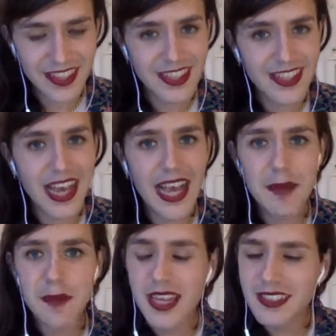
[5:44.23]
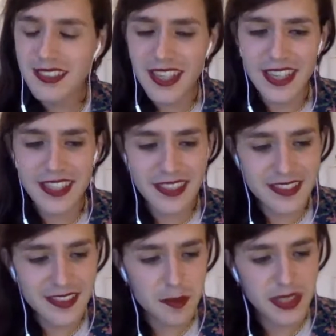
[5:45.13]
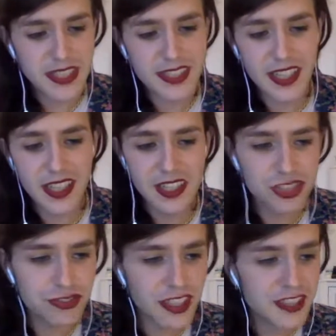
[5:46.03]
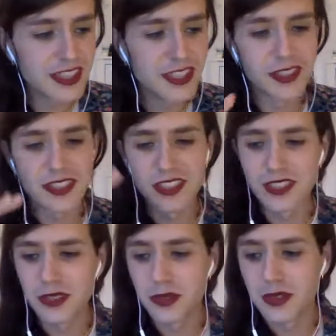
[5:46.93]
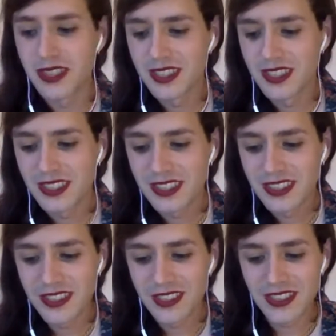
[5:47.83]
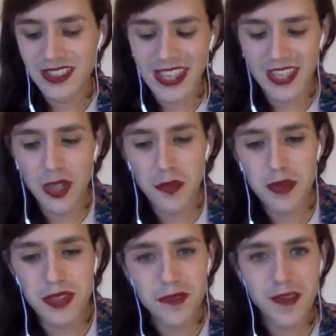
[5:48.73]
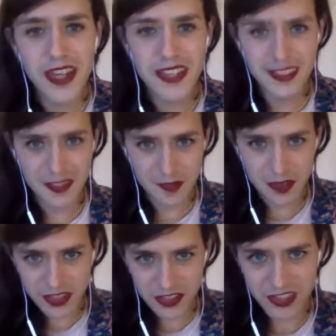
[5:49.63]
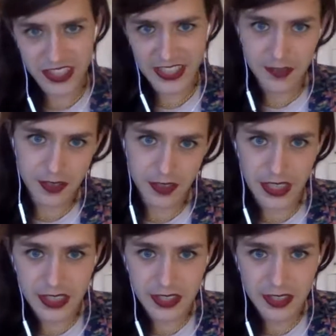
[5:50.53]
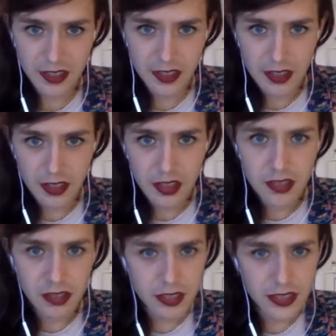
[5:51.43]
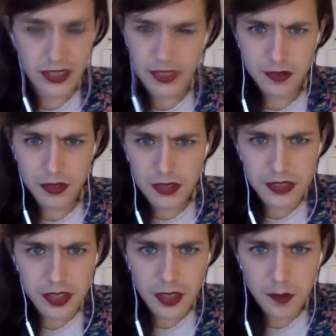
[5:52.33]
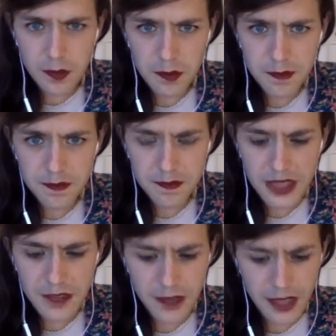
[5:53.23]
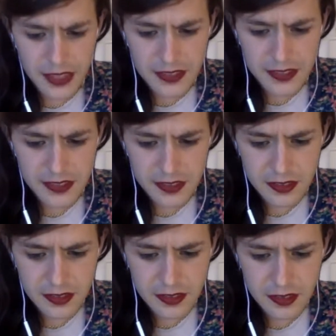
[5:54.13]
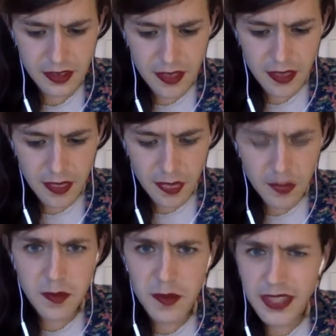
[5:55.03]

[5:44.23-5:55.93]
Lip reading: and I'm not saying this to be contrary or to, I hope you don't find this frustrating if you're like looking for some advice. But